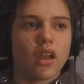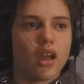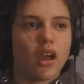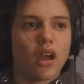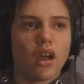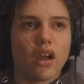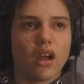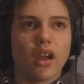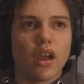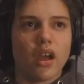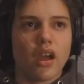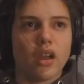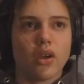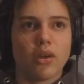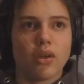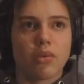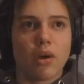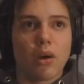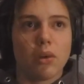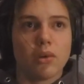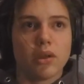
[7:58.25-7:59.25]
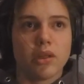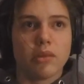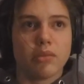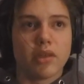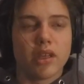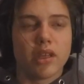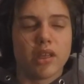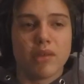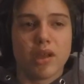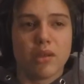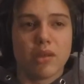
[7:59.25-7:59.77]
it would probably
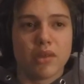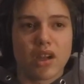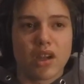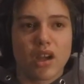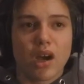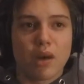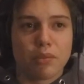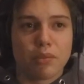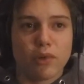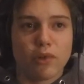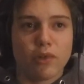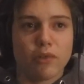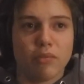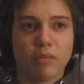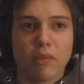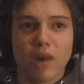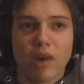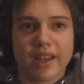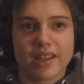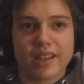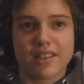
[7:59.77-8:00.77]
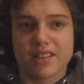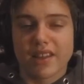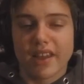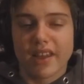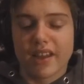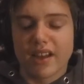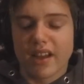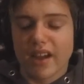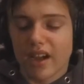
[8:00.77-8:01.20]
be maybe a couple of Mike's later